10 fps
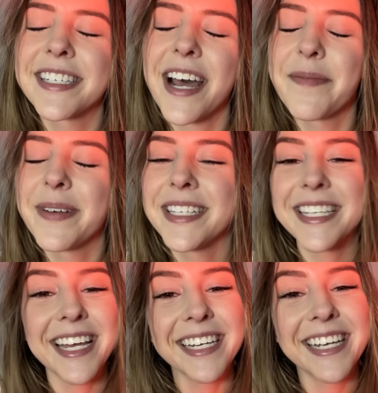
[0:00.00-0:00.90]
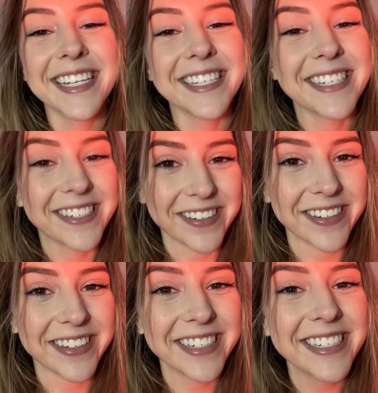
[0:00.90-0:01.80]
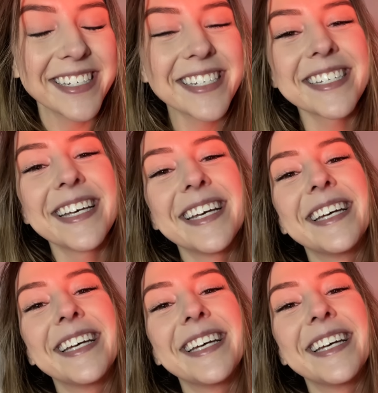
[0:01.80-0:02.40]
comments, and concerns.